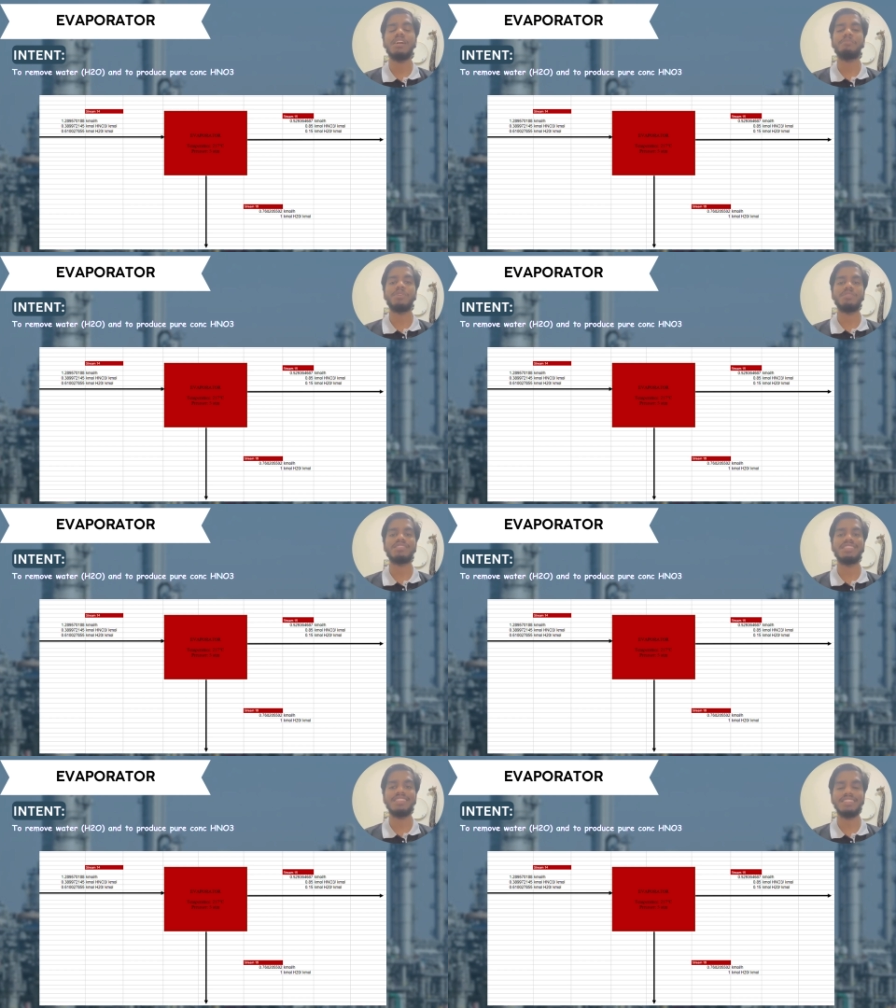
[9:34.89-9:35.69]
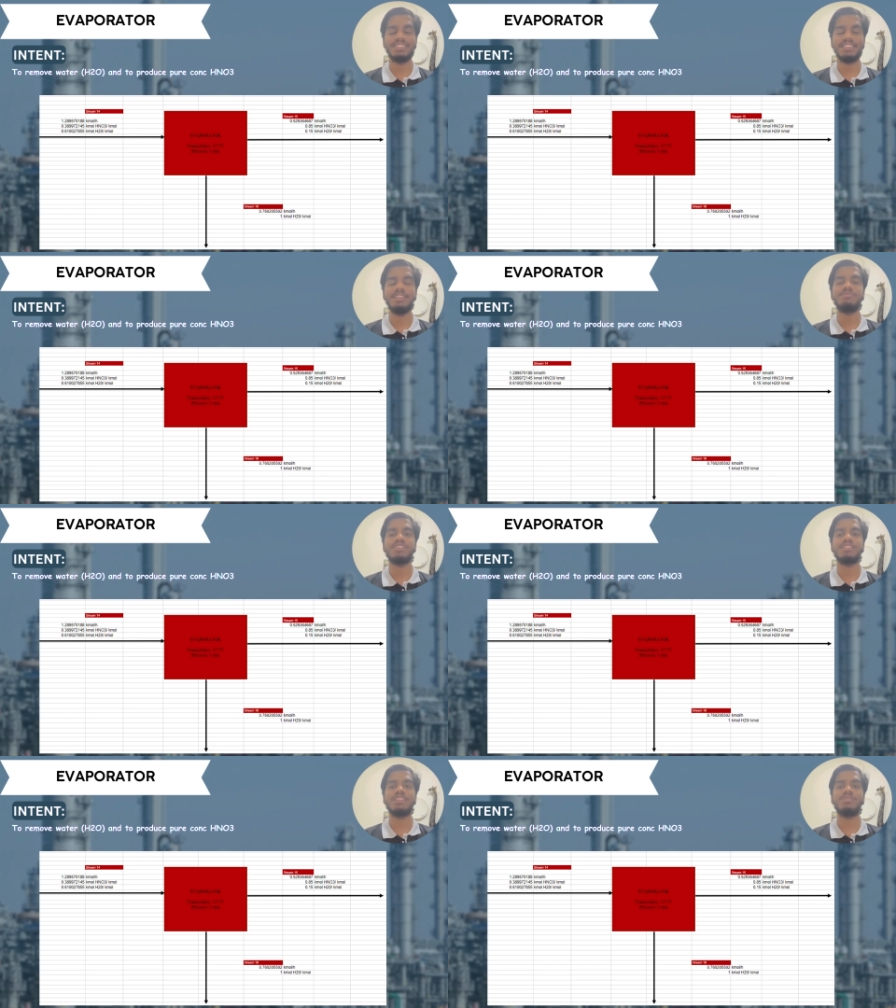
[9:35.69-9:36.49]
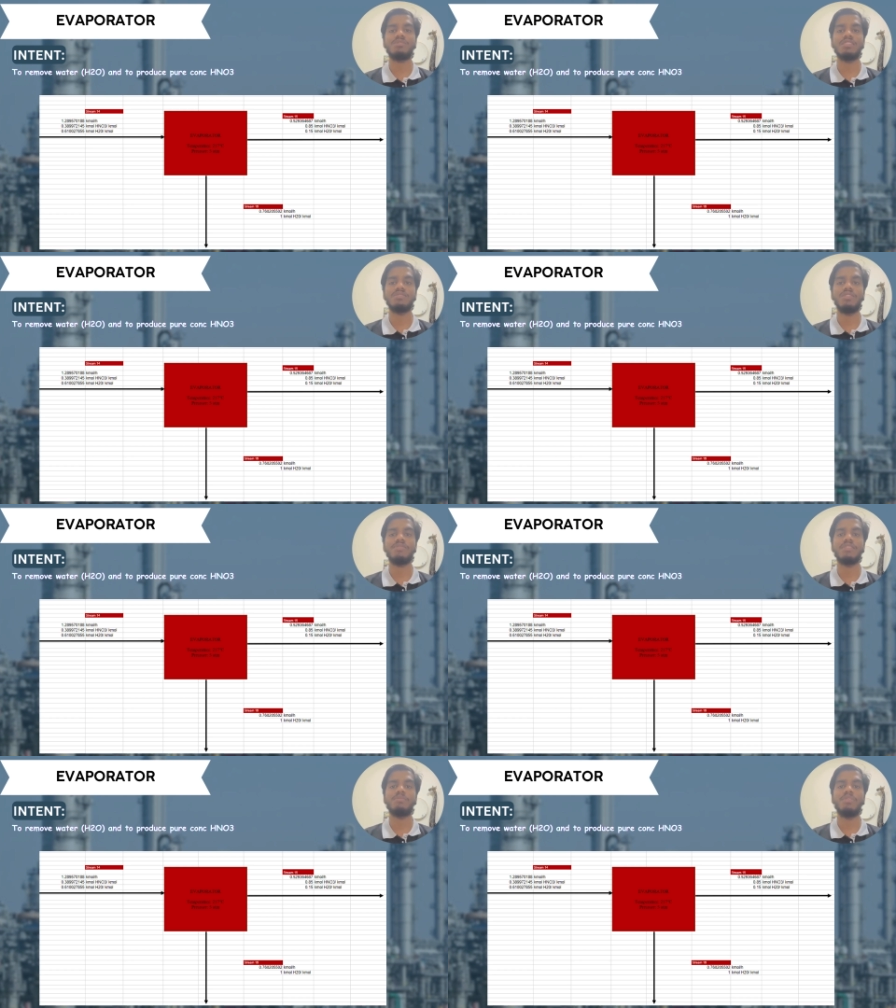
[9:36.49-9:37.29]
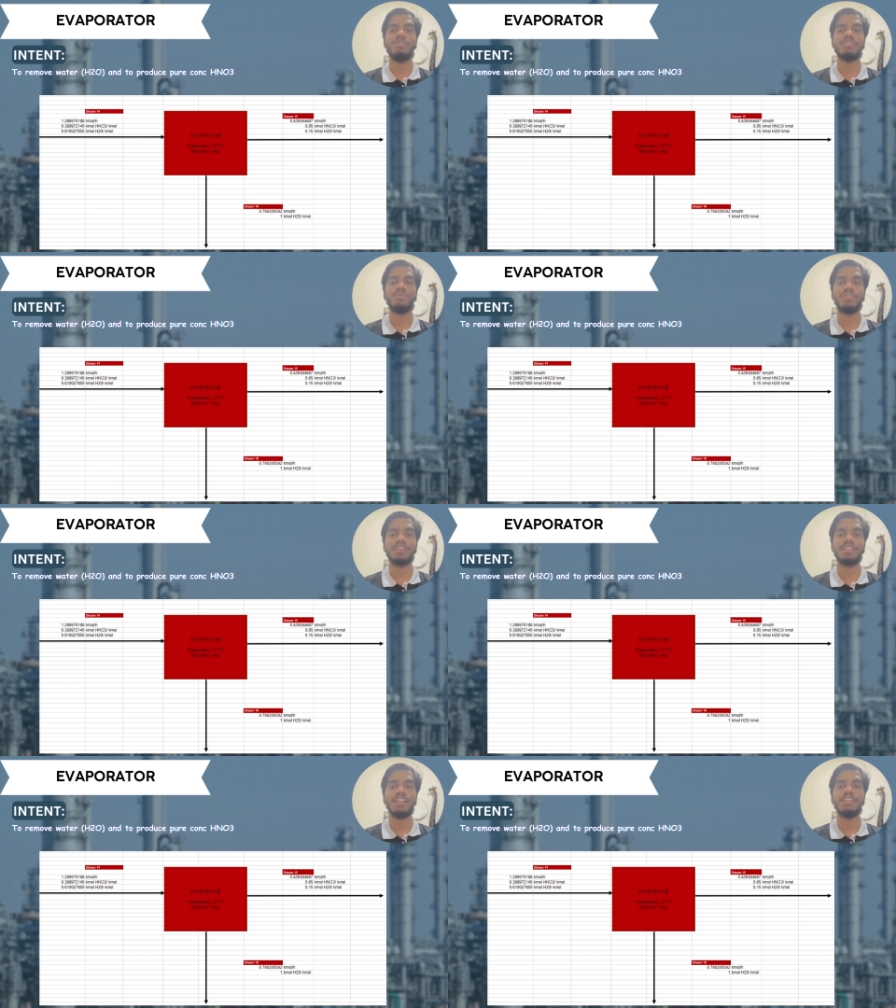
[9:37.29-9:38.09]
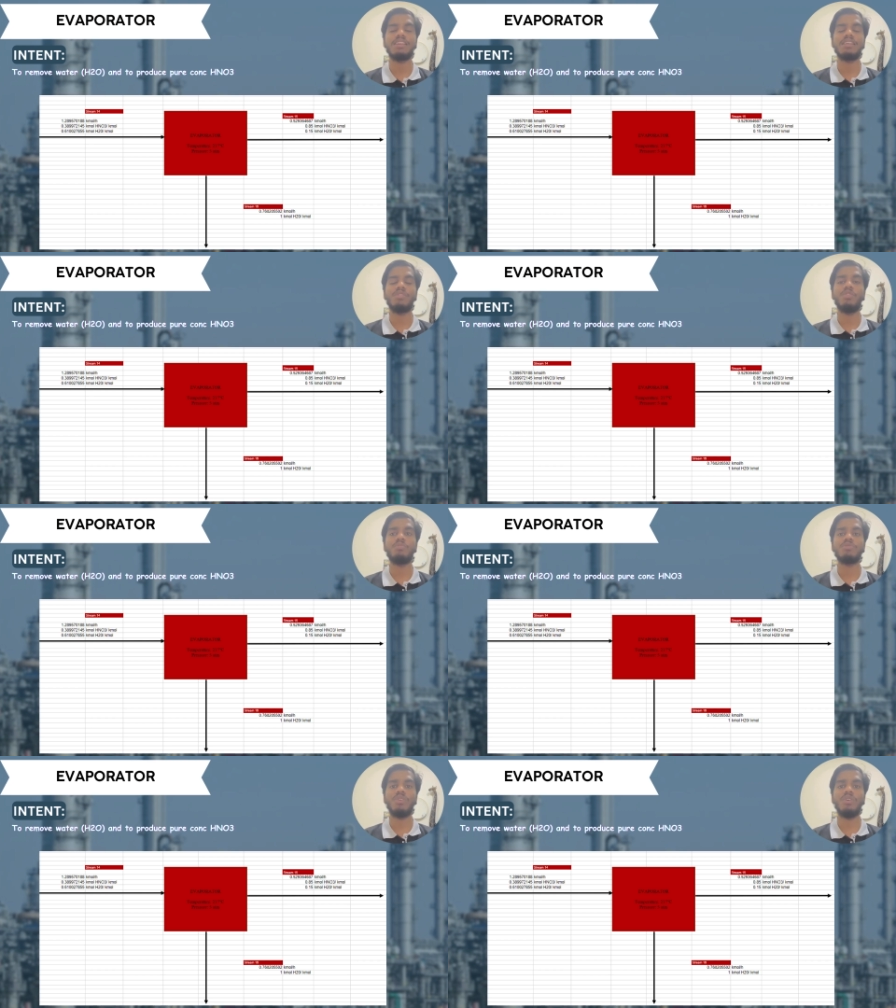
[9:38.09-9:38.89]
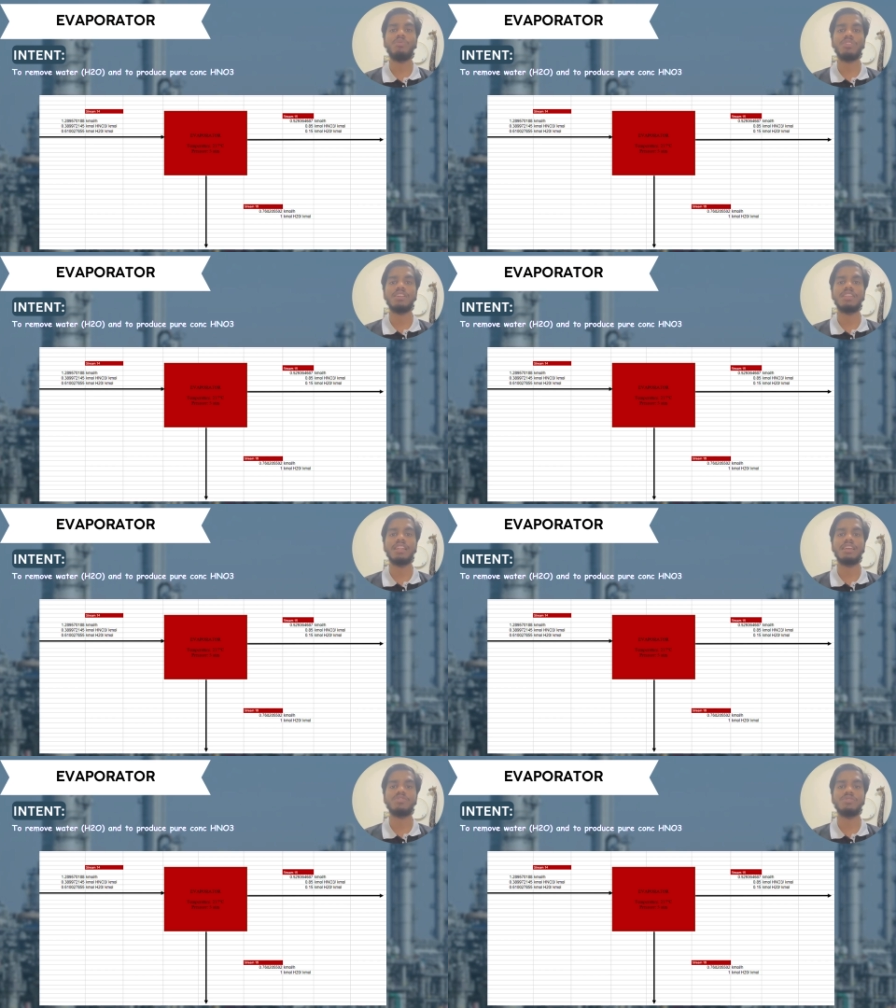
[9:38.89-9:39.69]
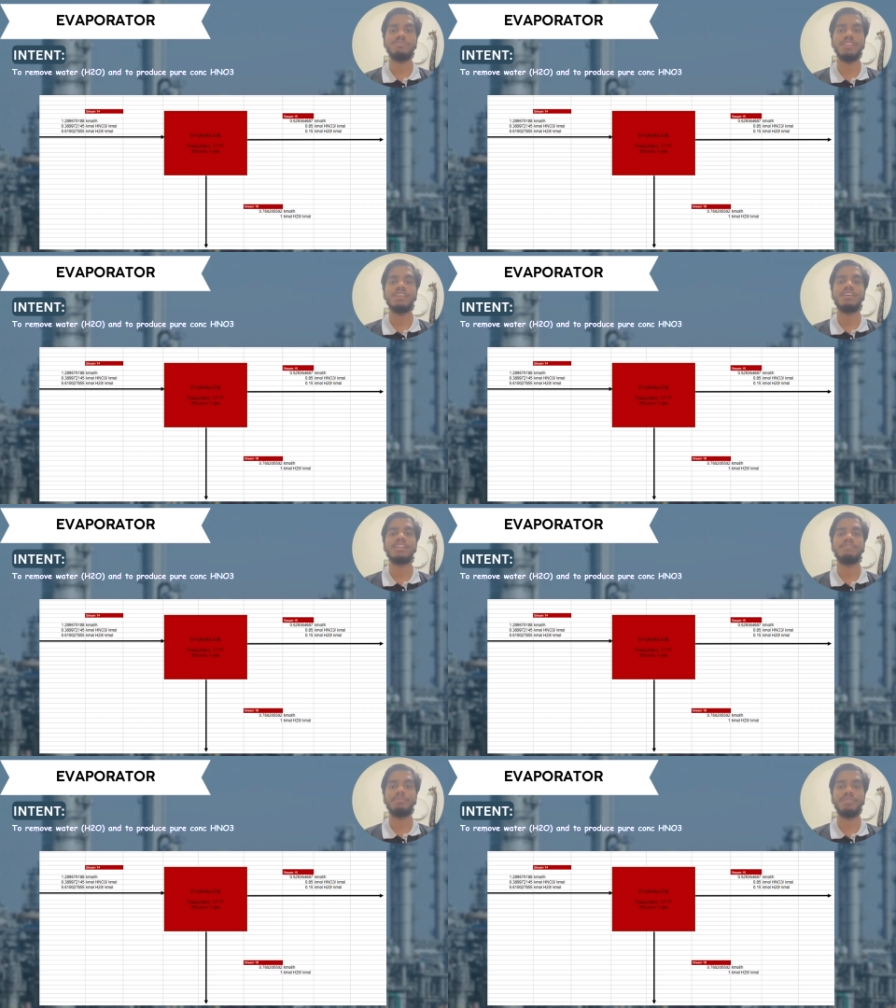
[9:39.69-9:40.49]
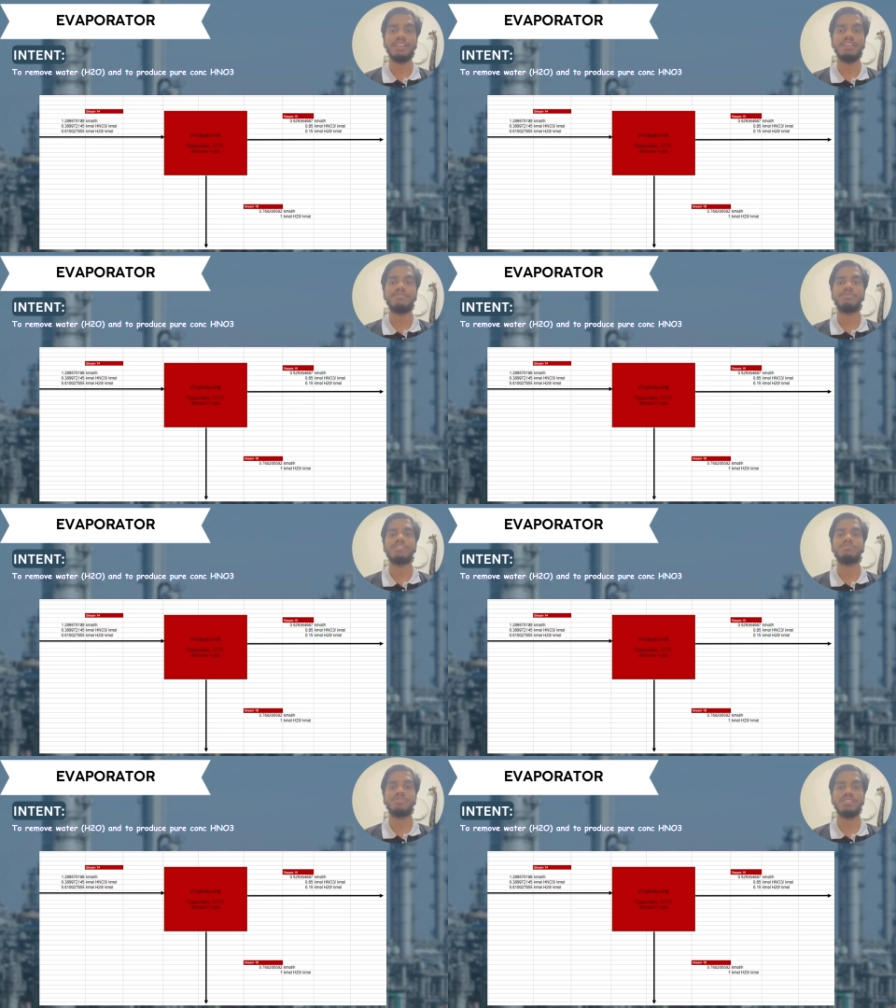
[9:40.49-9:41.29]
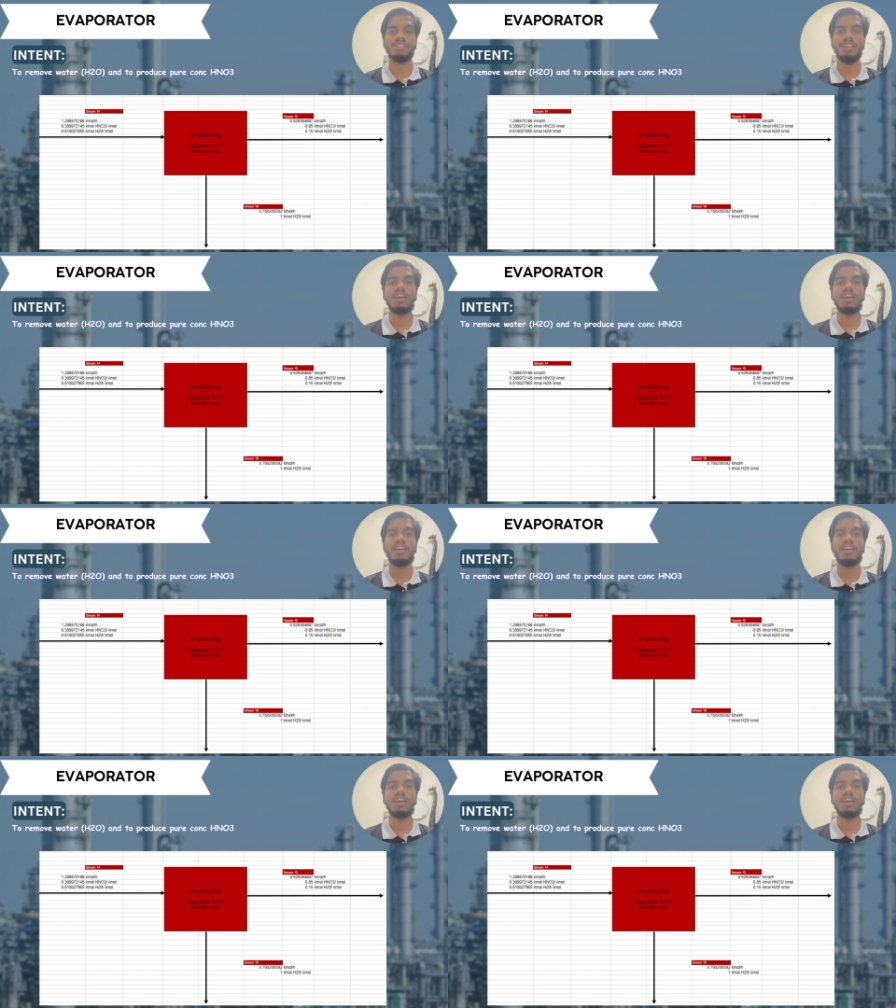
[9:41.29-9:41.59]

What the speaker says: Meanwhile, stream 16 consists of almost all water that has been evaporated from this process.